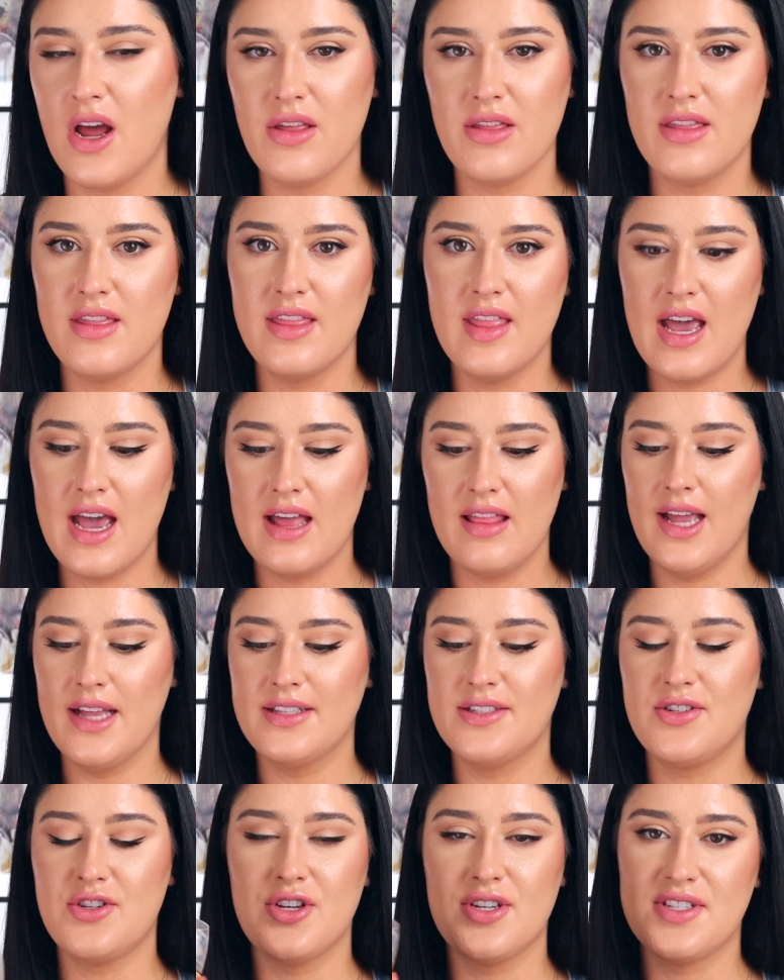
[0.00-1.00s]
other than that,
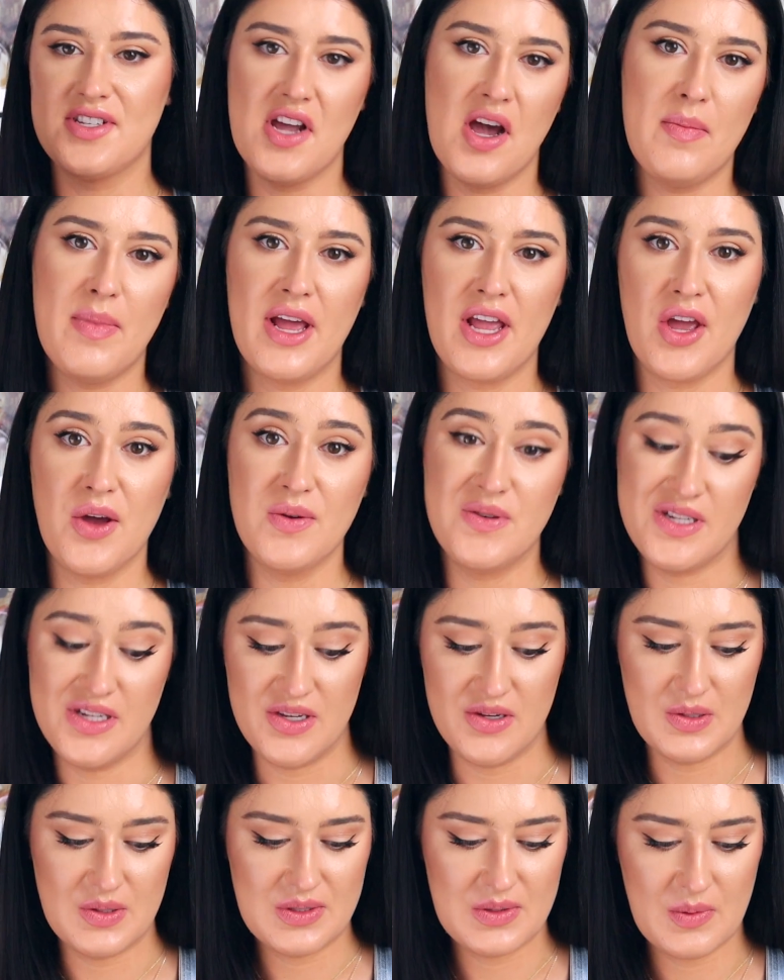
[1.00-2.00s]
it's just not my
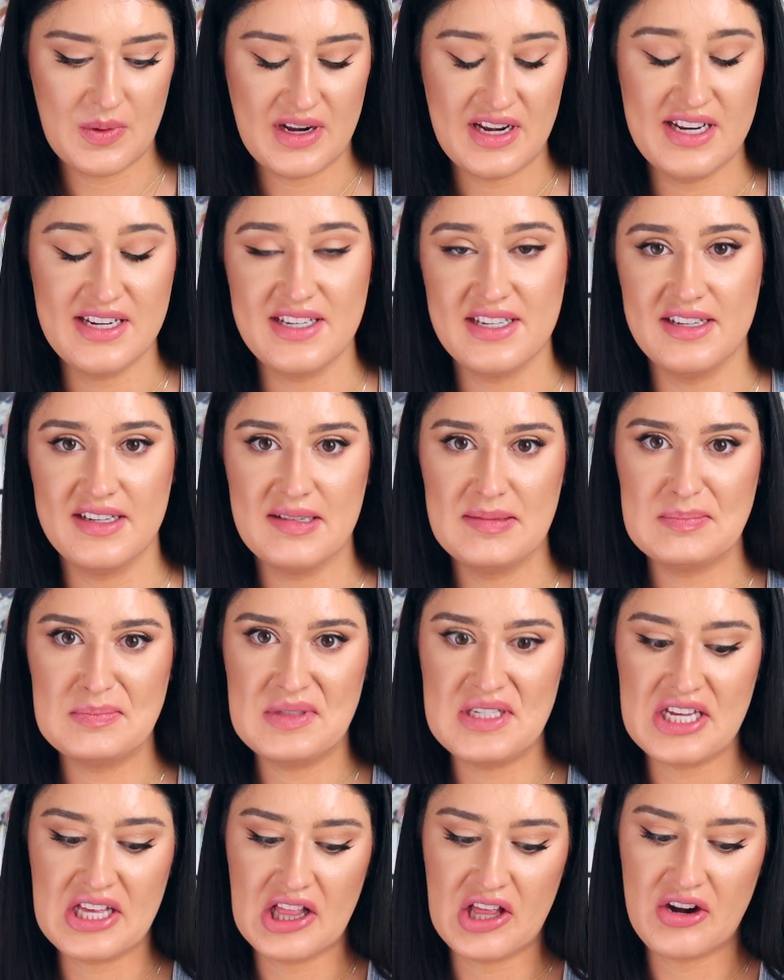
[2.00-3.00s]
go-to, so I need to
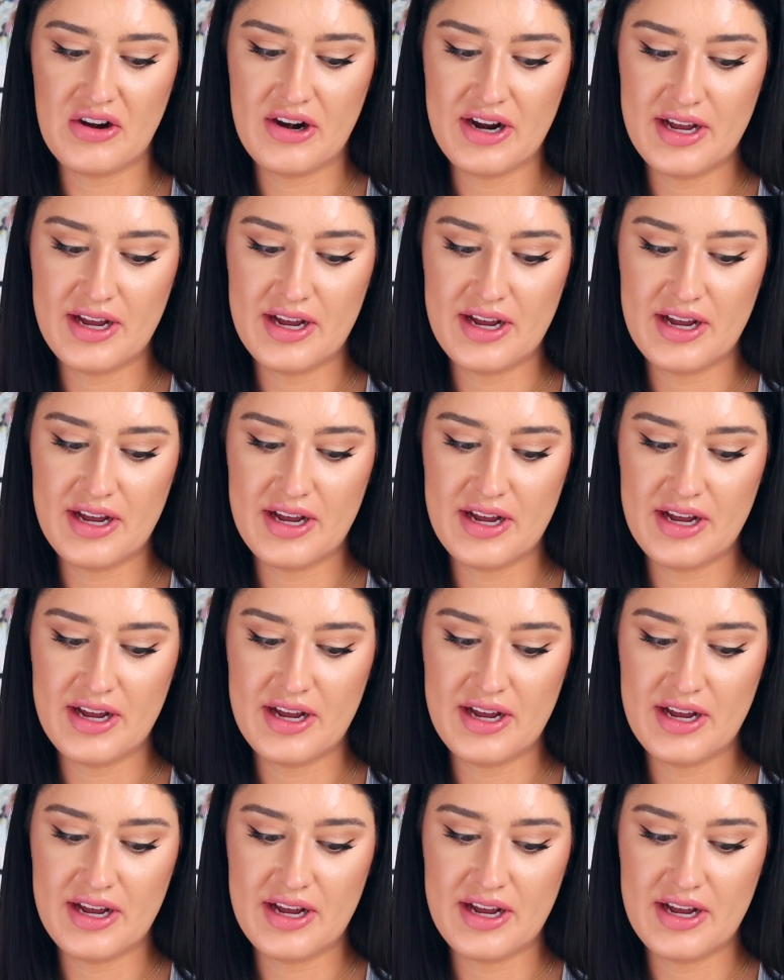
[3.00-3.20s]
declutter